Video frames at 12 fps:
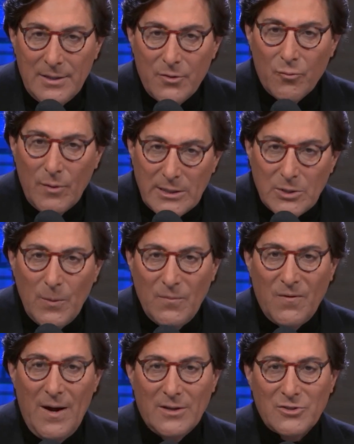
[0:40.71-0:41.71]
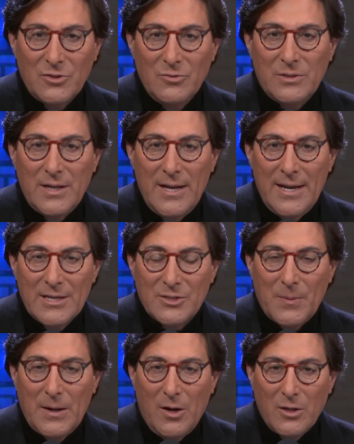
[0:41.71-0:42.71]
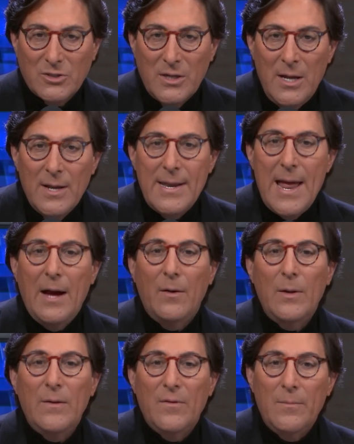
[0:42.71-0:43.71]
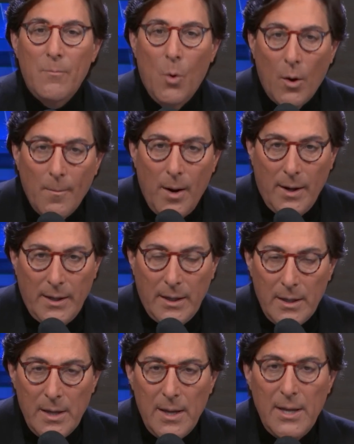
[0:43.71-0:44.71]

The reason we filed suit today is because now even more money